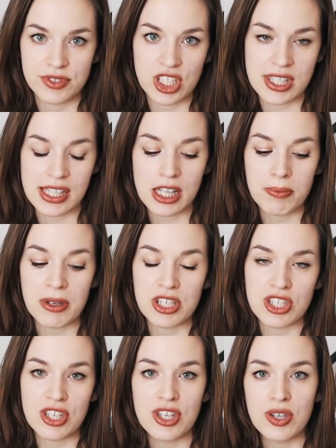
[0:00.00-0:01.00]
Just clip
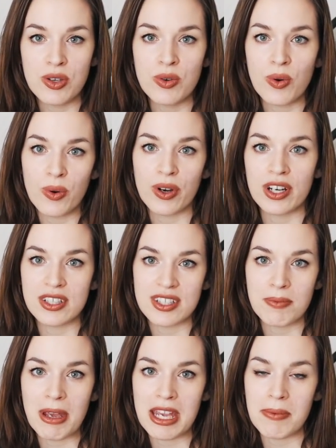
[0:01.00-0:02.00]
it to you or
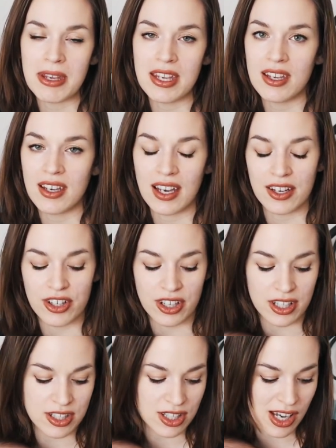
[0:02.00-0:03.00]
to baby and you're
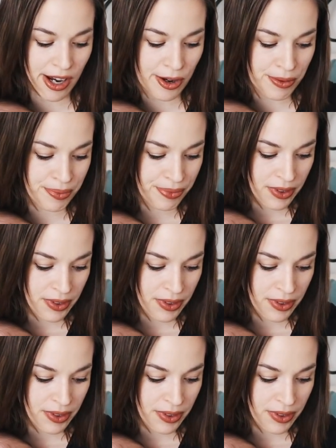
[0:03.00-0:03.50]
good to go.